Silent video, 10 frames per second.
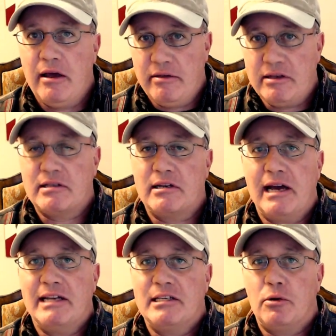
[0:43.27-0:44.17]
These are the
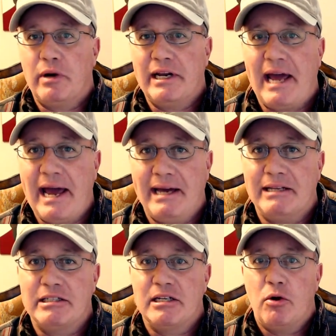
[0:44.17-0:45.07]
guys that write
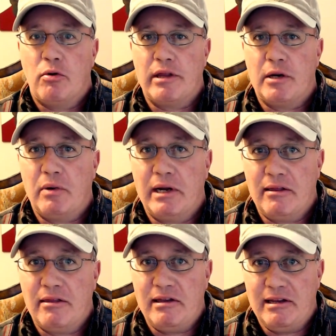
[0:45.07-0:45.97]
ads or they
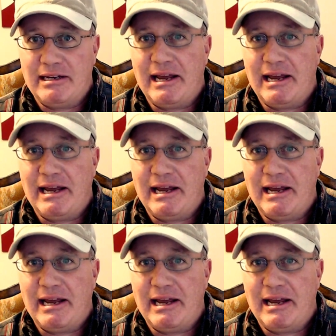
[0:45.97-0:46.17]
write the